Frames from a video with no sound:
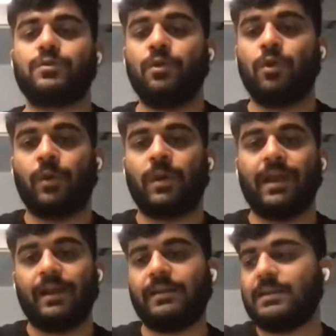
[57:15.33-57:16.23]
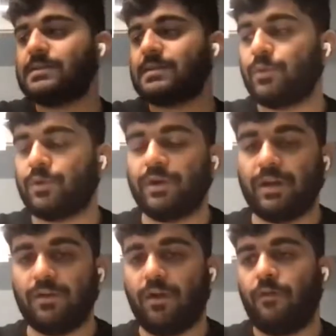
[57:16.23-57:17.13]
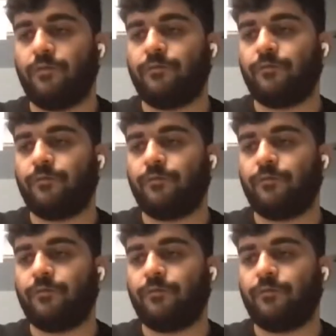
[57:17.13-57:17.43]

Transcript: to locate these community of